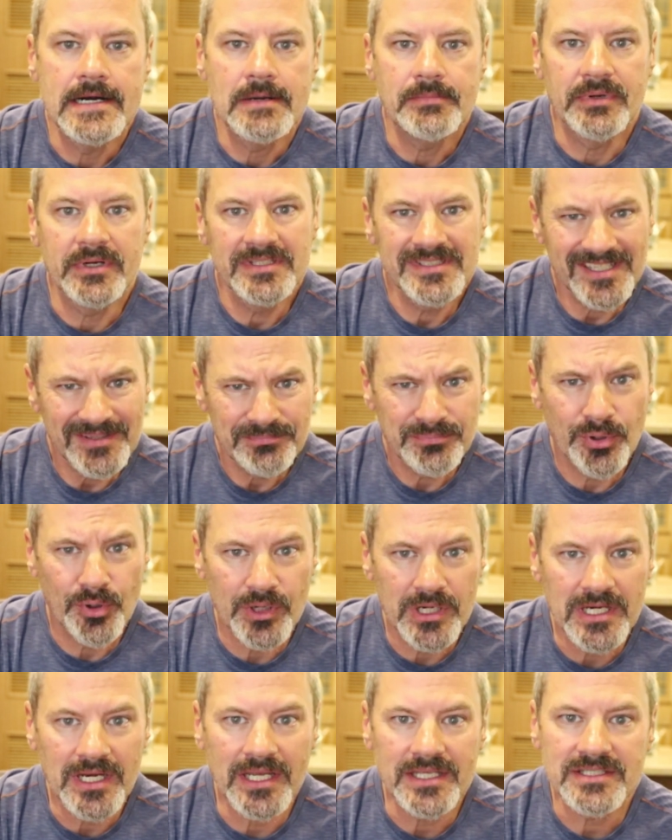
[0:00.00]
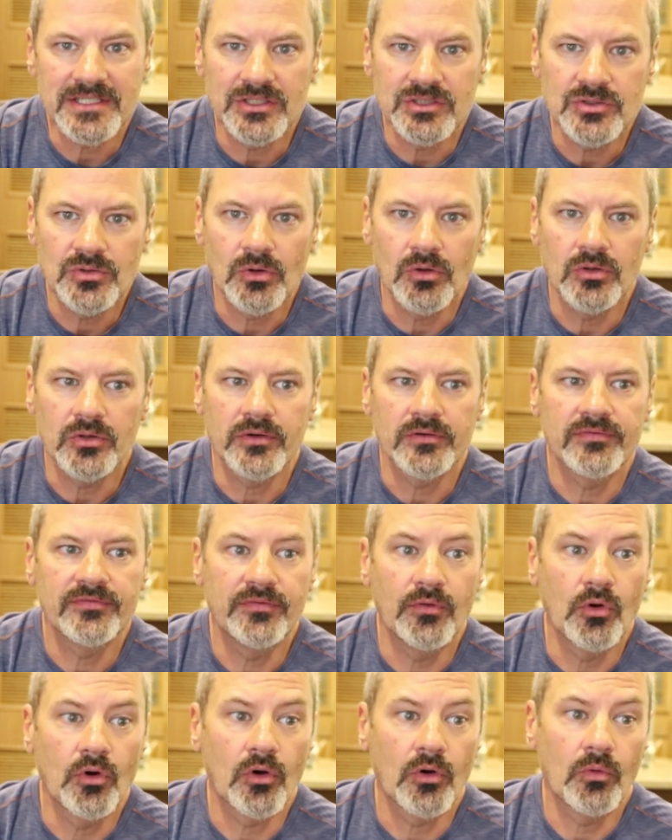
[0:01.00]
But it's a pretty nice controller
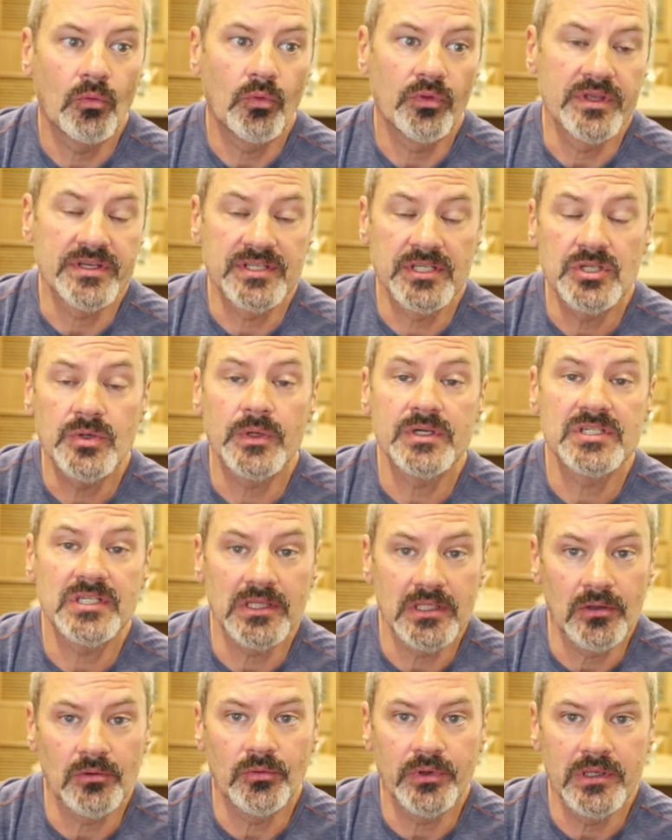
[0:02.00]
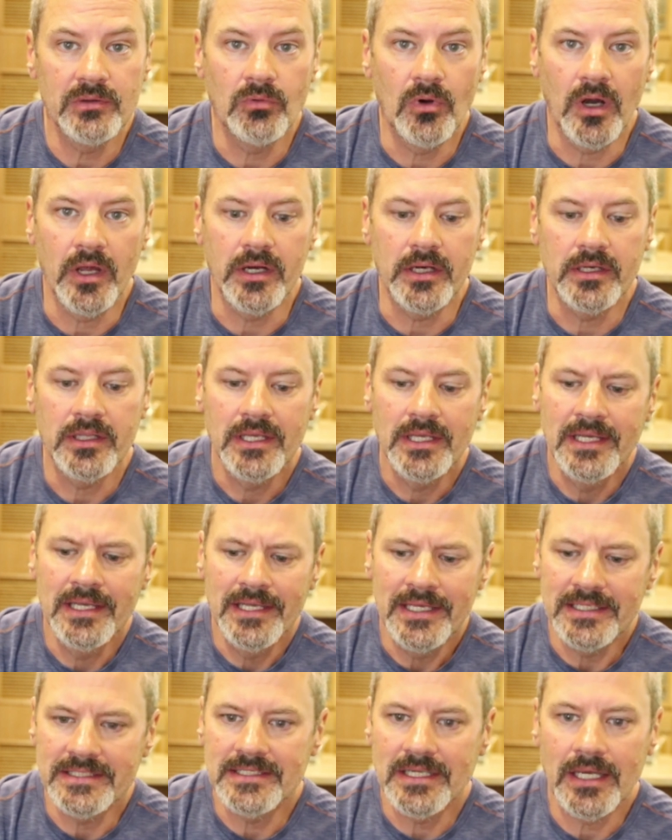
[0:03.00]
for the situation that we wanted.
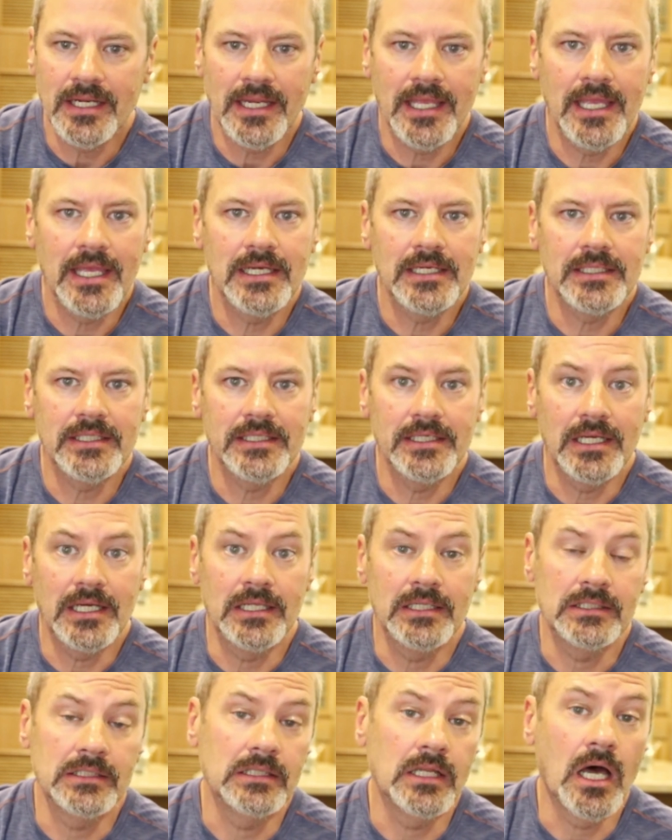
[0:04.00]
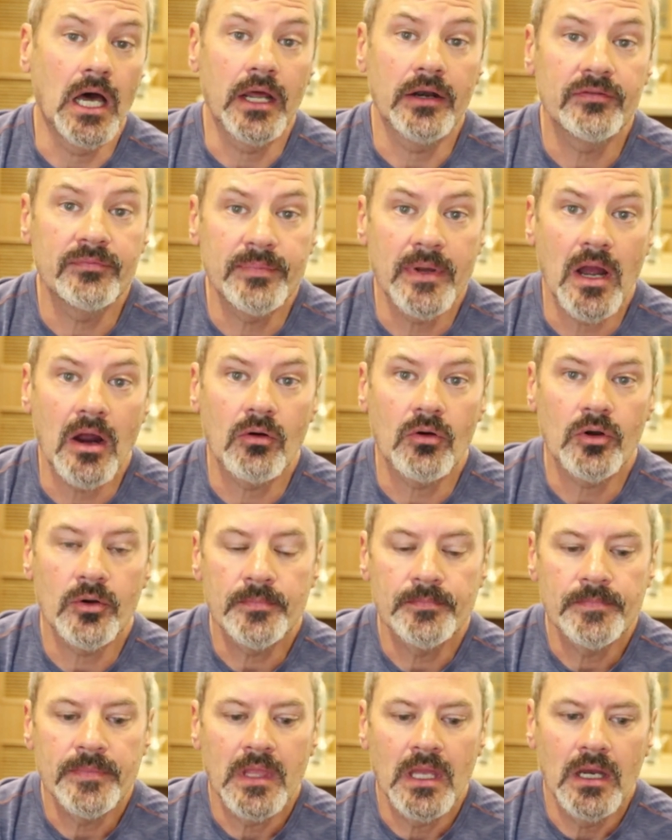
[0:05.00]
It's not handling a lot of
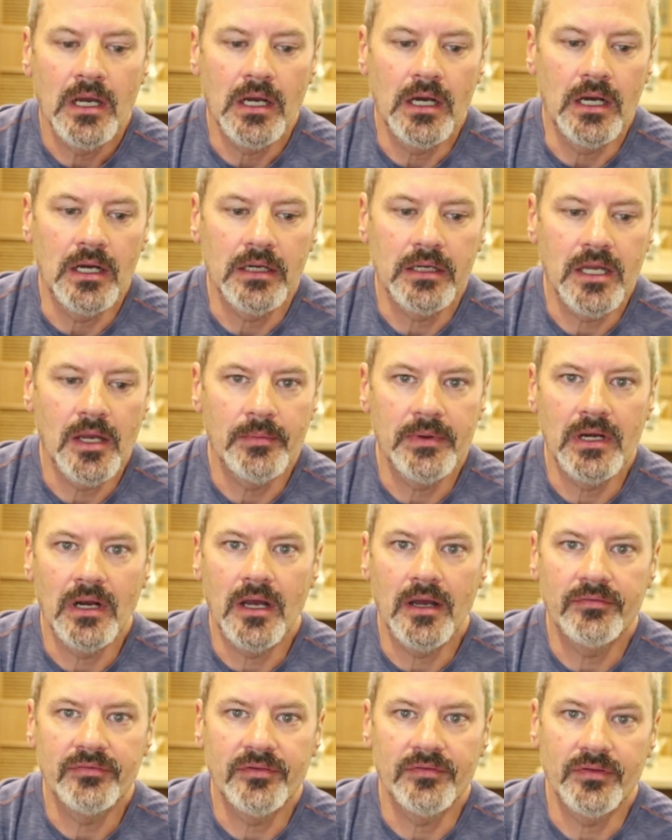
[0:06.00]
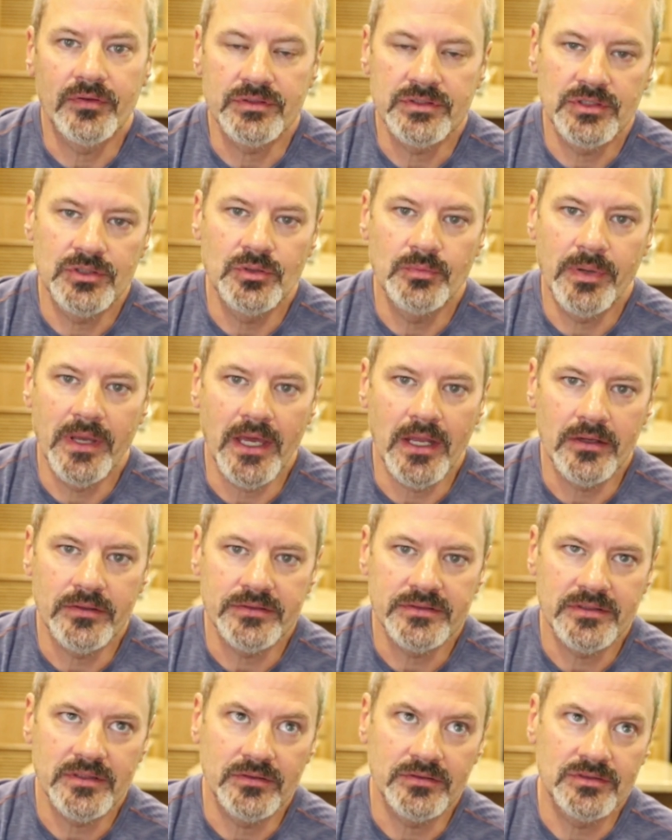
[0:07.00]
power coming off of those two
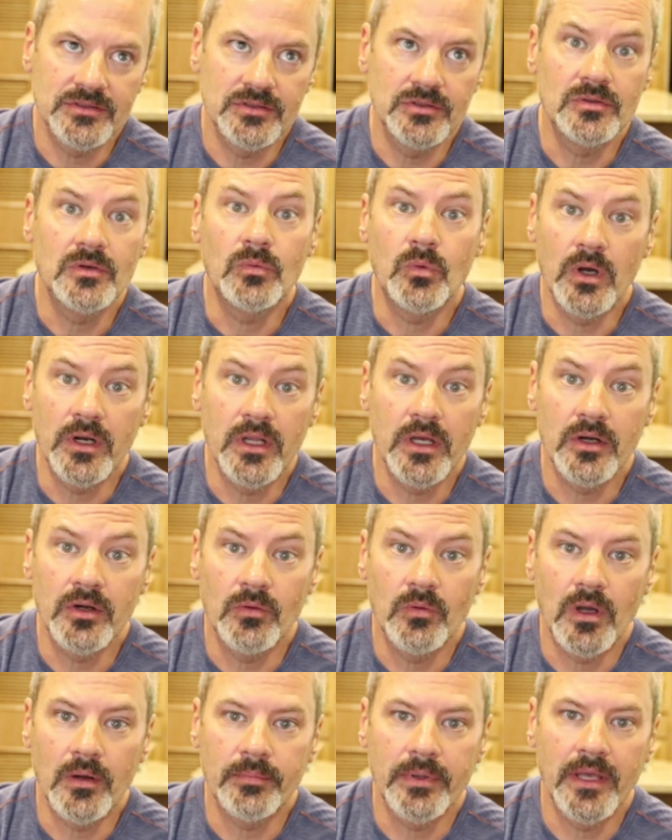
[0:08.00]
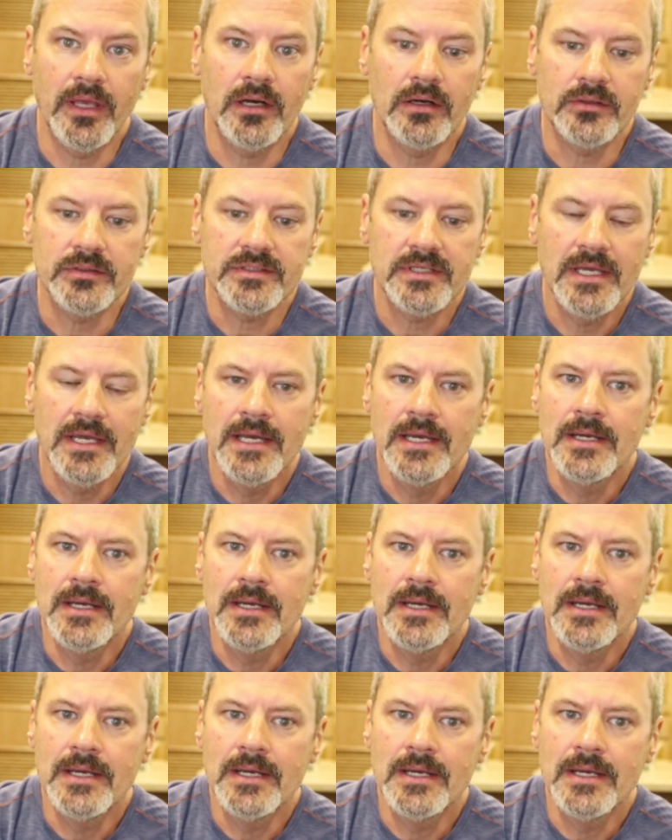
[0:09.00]
panels, those two 100 watt panels.